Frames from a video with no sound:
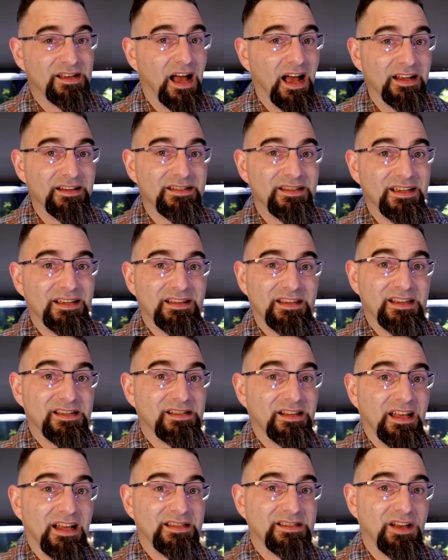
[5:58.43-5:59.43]
I dig
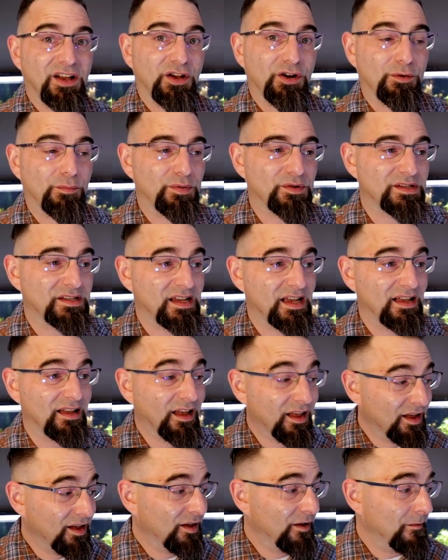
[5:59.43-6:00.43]
these lights one hundred percent,
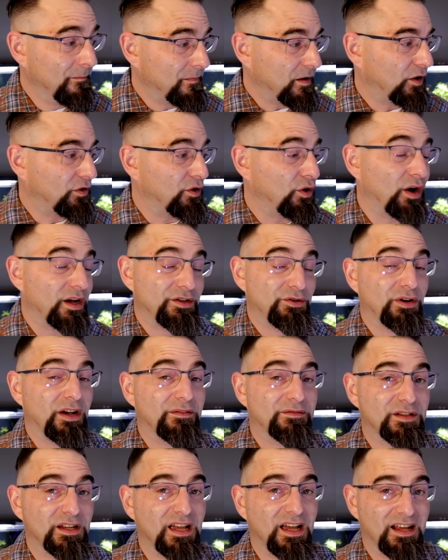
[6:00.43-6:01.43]
although I do
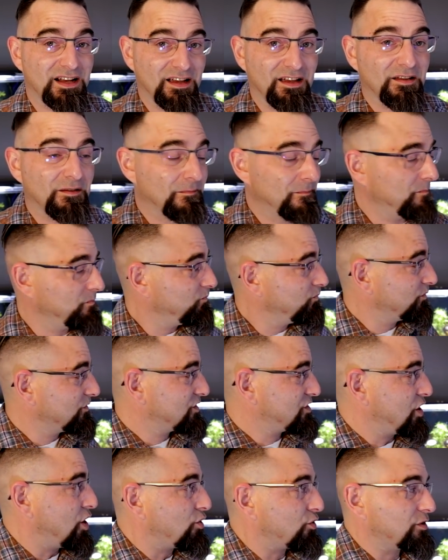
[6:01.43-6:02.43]
have to kind of
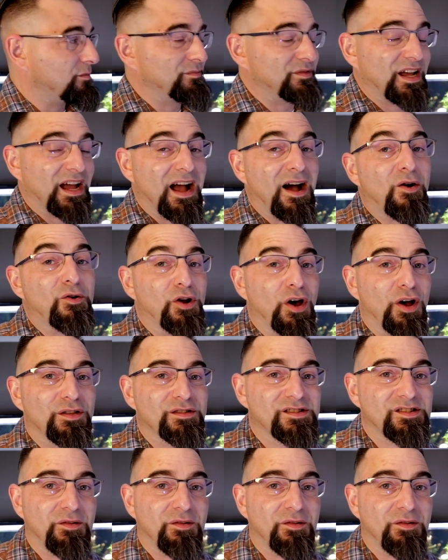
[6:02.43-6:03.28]
tone them down on